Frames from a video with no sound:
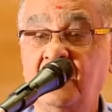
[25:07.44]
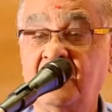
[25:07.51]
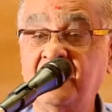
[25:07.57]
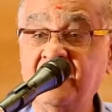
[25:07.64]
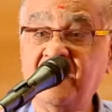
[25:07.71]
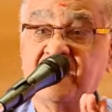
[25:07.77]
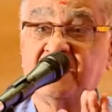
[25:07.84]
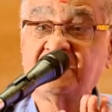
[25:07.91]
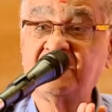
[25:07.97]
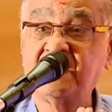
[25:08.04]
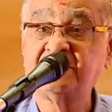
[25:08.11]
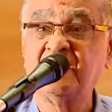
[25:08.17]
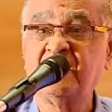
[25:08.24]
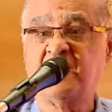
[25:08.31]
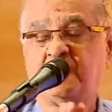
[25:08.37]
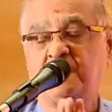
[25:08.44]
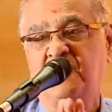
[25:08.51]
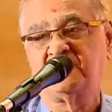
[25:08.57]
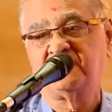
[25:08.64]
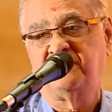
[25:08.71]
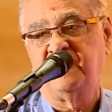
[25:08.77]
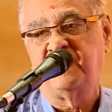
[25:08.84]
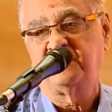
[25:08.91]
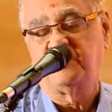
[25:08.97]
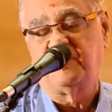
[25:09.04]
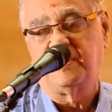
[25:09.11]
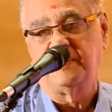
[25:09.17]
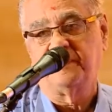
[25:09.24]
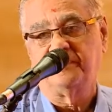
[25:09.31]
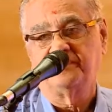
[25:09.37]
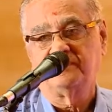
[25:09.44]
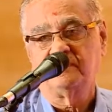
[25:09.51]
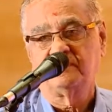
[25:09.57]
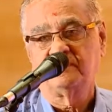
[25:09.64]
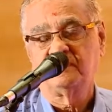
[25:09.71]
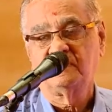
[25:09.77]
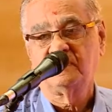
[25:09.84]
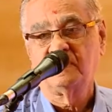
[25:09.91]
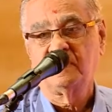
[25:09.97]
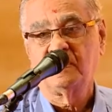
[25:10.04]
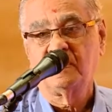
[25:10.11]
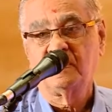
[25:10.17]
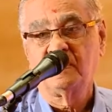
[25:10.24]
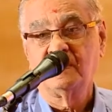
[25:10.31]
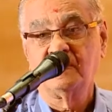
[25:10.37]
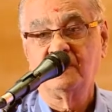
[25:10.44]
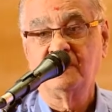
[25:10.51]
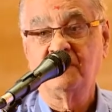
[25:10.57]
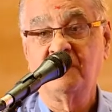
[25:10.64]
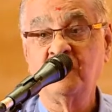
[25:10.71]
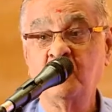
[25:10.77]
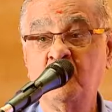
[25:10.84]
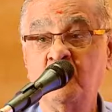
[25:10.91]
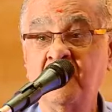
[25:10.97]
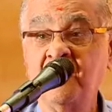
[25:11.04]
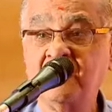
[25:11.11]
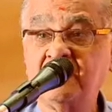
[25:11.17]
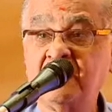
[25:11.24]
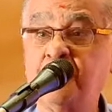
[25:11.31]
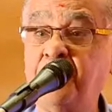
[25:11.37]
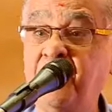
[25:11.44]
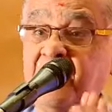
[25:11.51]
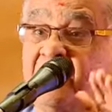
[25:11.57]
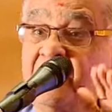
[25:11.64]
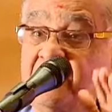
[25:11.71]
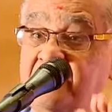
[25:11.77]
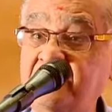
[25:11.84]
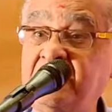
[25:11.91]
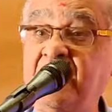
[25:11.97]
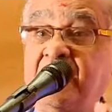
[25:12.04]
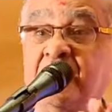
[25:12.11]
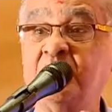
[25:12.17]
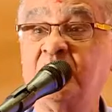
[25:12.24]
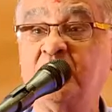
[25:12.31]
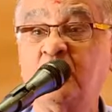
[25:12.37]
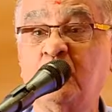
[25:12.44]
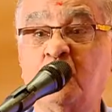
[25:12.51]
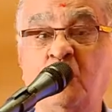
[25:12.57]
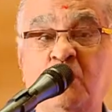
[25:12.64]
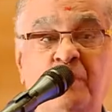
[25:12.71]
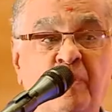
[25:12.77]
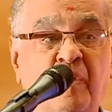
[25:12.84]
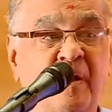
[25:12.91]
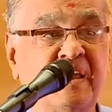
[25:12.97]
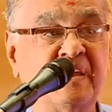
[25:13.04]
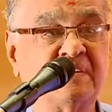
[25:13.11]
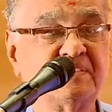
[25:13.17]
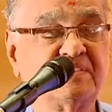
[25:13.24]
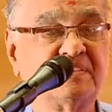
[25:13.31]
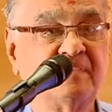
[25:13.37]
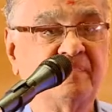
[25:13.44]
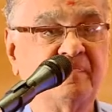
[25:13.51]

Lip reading: Create such an atmosphere to him. When you meet the parent, tell him the good points.